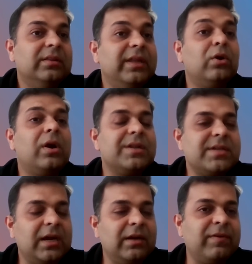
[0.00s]
They don't
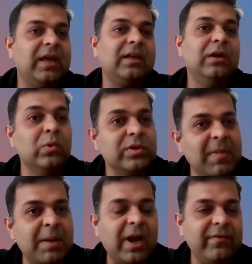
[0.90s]
understand if I lose
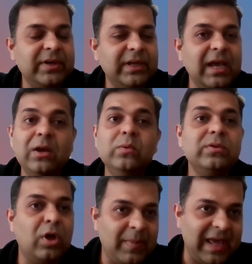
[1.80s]
my private key, I
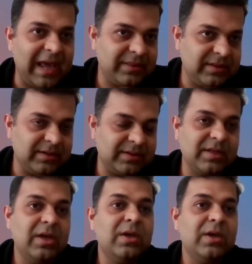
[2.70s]
lose all my assets.